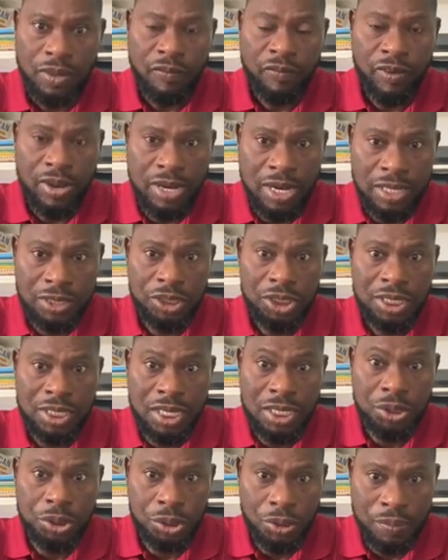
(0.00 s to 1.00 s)
financial
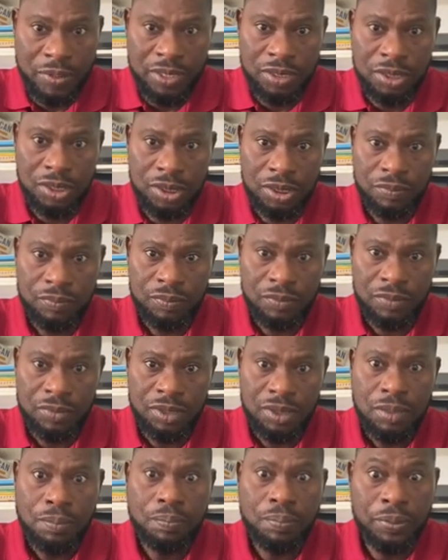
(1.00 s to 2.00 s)
instruments
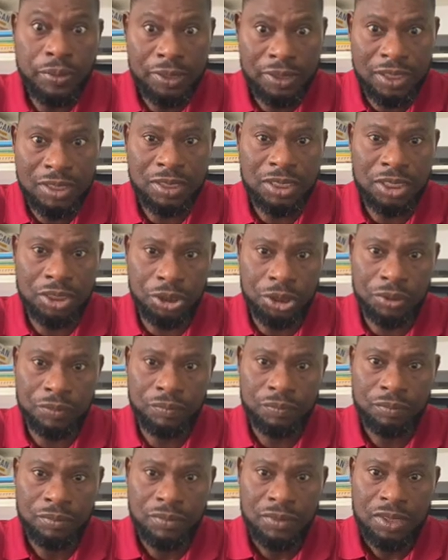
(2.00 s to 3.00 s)
presentation
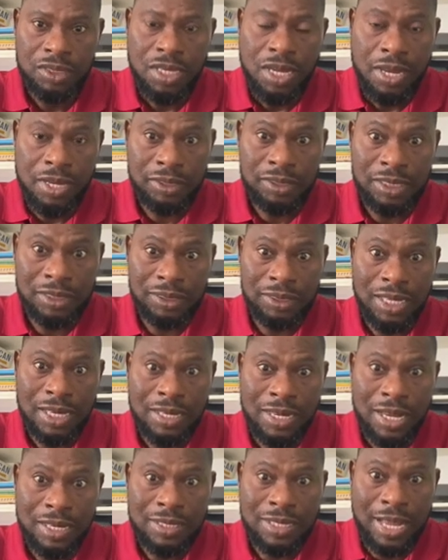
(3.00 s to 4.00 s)
is a
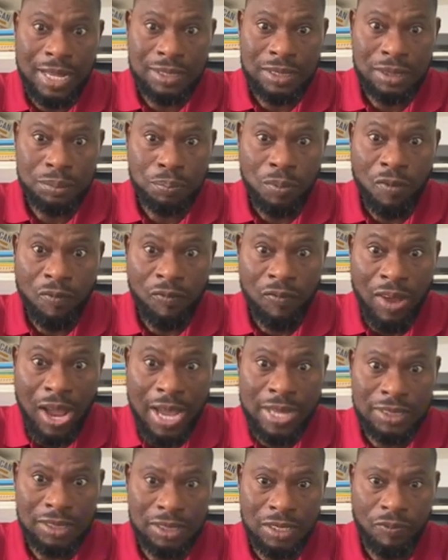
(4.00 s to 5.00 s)
standard that
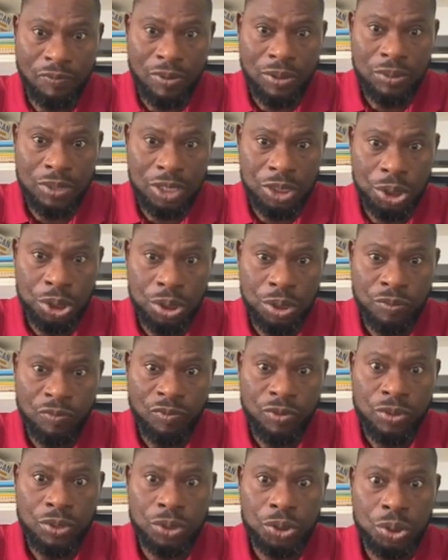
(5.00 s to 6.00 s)
provides the foundation
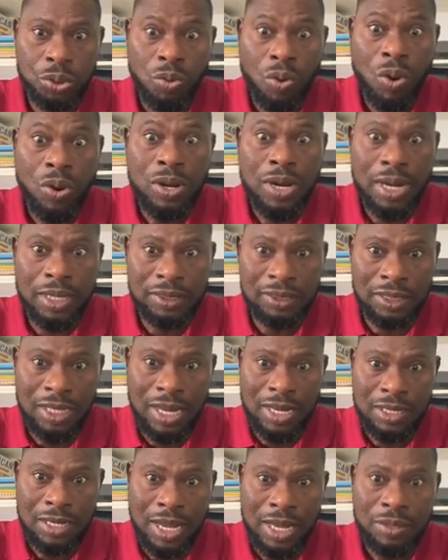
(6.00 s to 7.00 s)
for us to
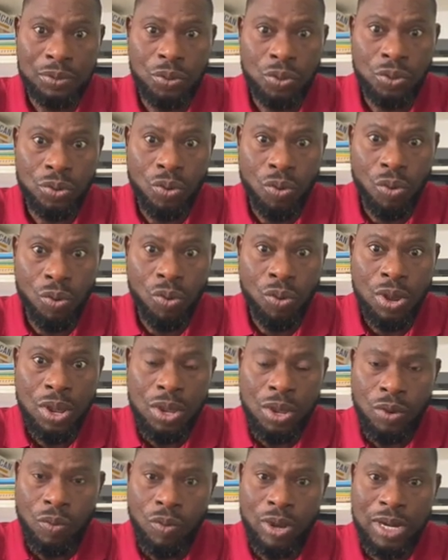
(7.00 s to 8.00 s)
understand and to know
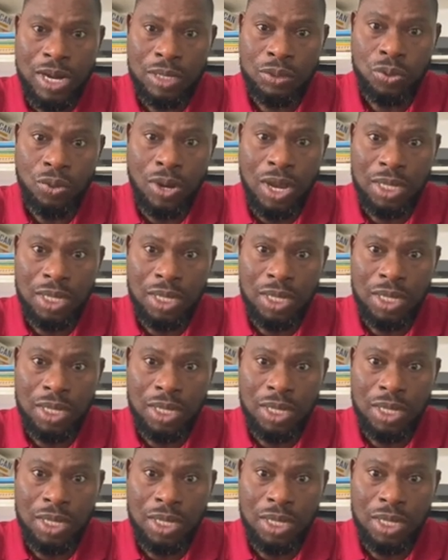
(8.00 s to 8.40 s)
whether to